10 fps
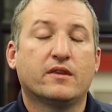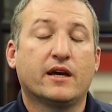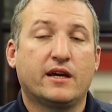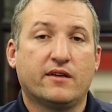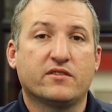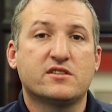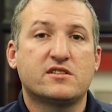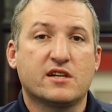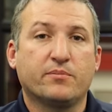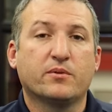They give us
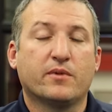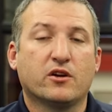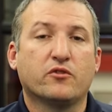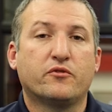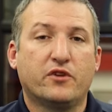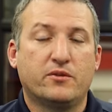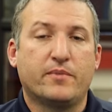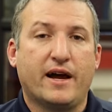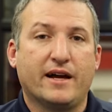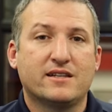supplemental food
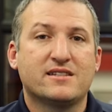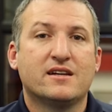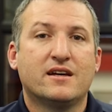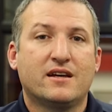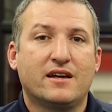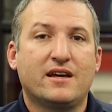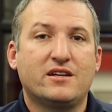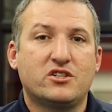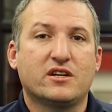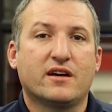bags
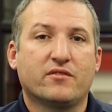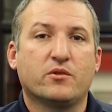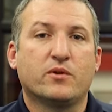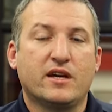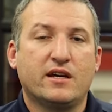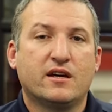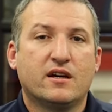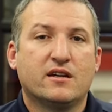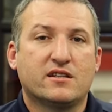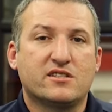each and every week
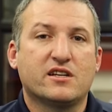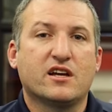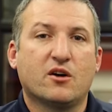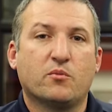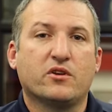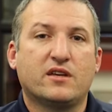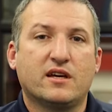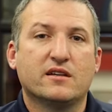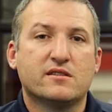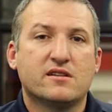to send home with
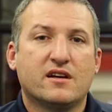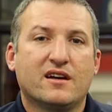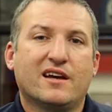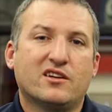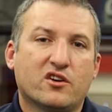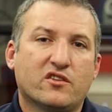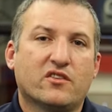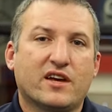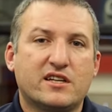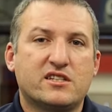kids. And during the
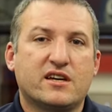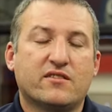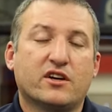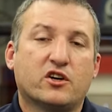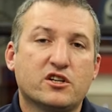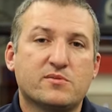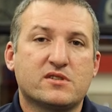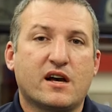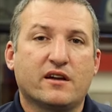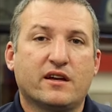Thanksgiving and
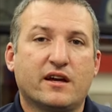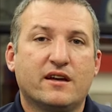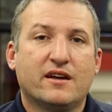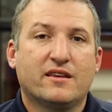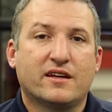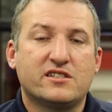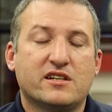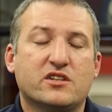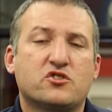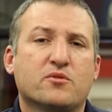Christmas holiday, they
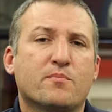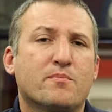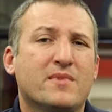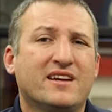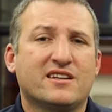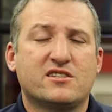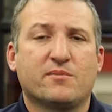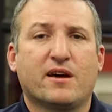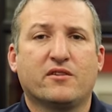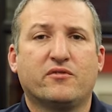send a tremendous
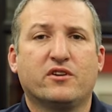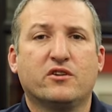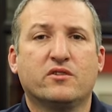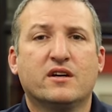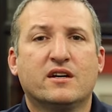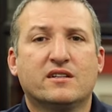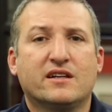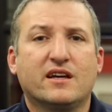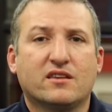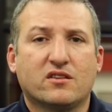amount of food
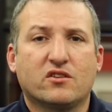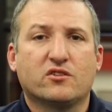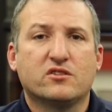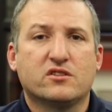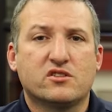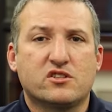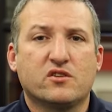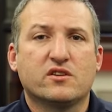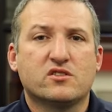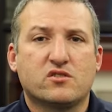to get the, th the
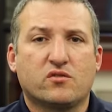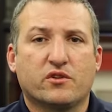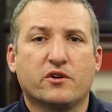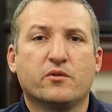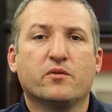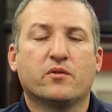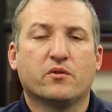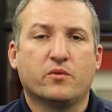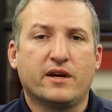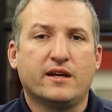students through
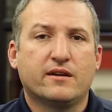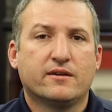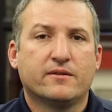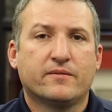the week.